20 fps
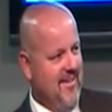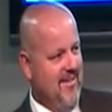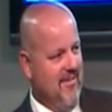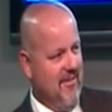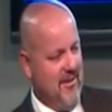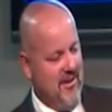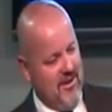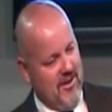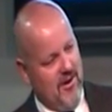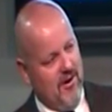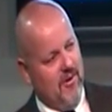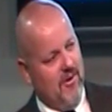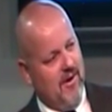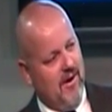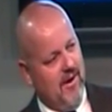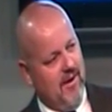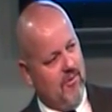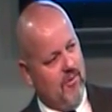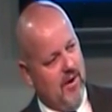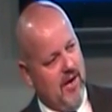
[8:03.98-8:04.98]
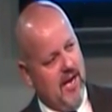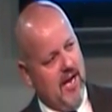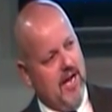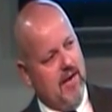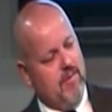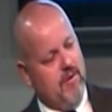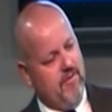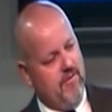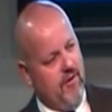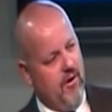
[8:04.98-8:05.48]
Well, you know what?
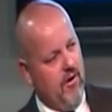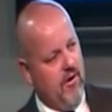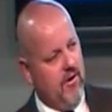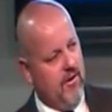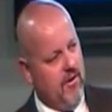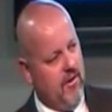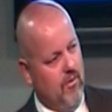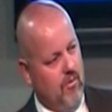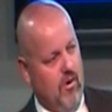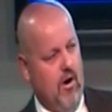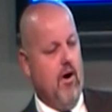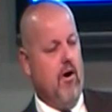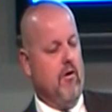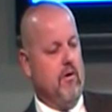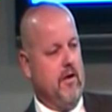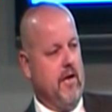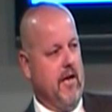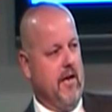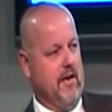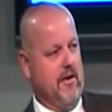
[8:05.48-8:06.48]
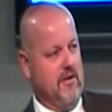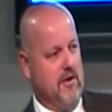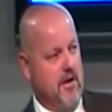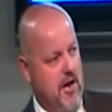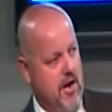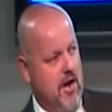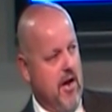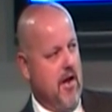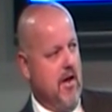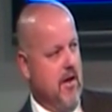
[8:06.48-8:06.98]
Way before the walking
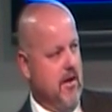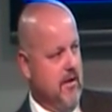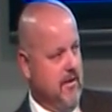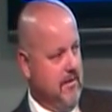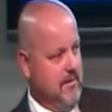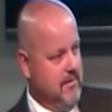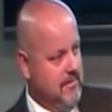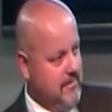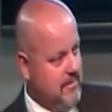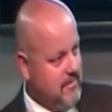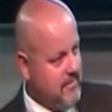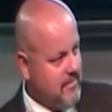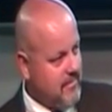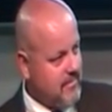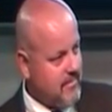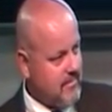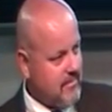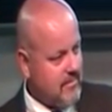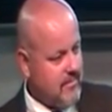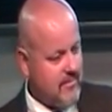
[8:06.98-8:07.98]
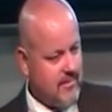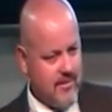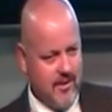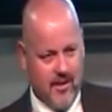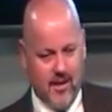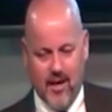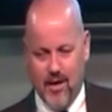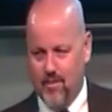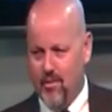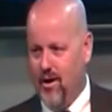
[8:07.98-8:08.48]
dead
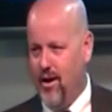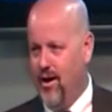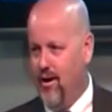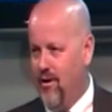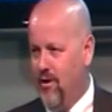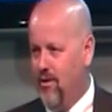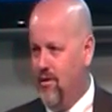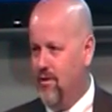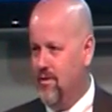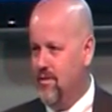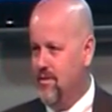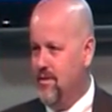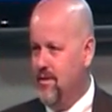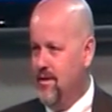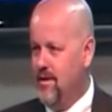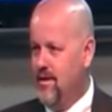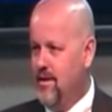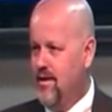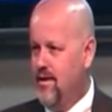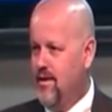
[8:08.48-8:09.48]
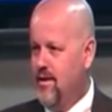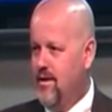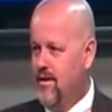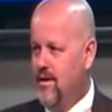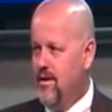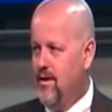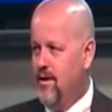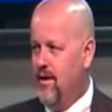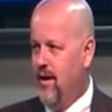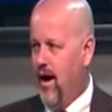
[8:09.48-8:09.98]
come along,
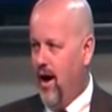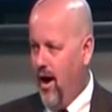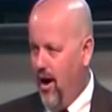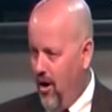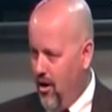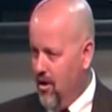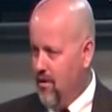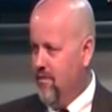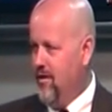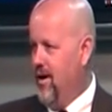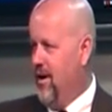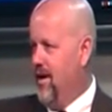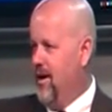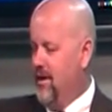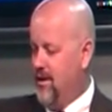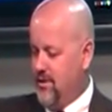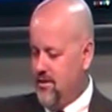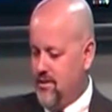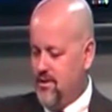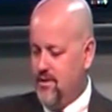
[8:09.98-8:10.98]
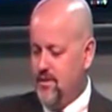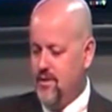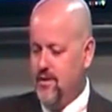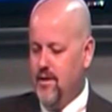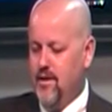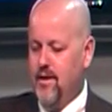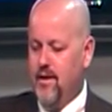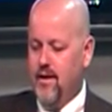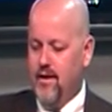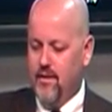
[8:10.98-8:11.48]
all of us
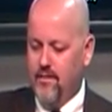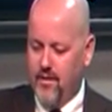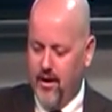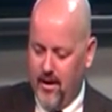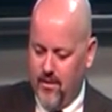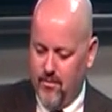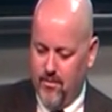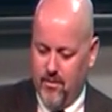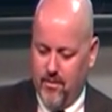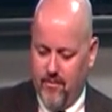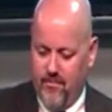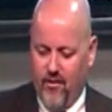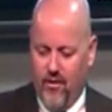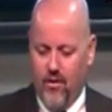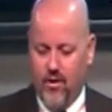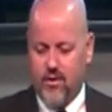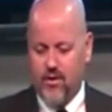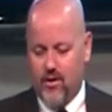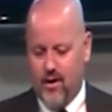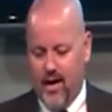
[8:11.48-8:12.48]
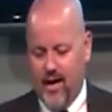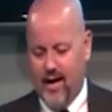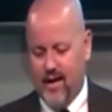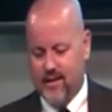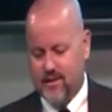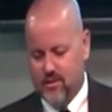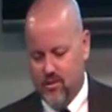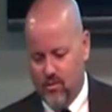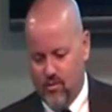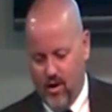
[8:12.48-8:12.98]
that were for
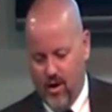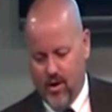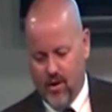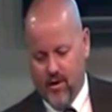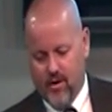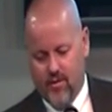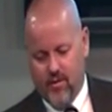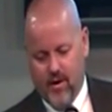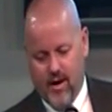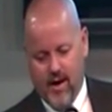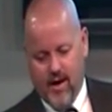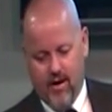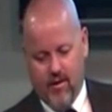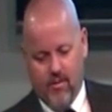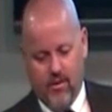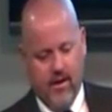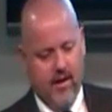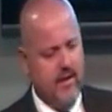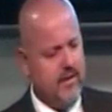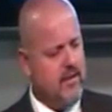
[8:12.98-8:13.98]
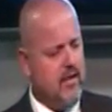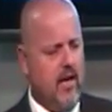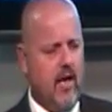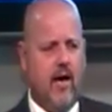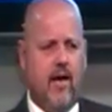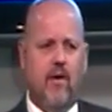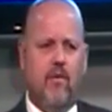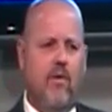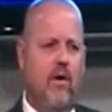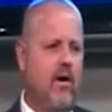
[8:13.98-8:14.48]
Christ were walking around. Well, there's a
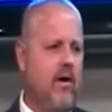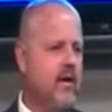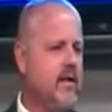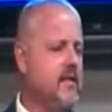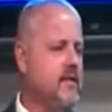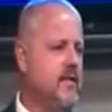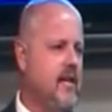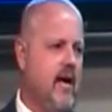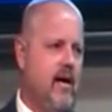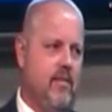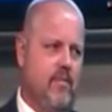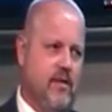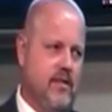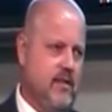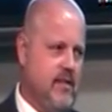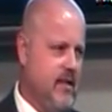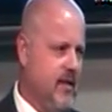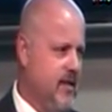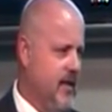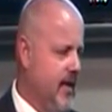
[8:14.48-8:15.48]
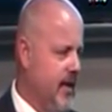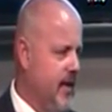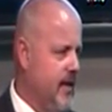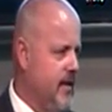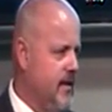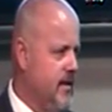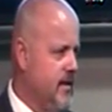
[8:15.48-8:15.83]
lot of walking zombies today.